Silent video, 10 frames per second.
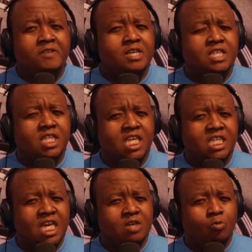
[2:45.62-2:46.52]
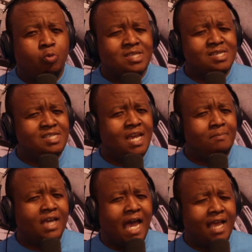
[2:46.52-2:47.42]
with the DJ, what's his name?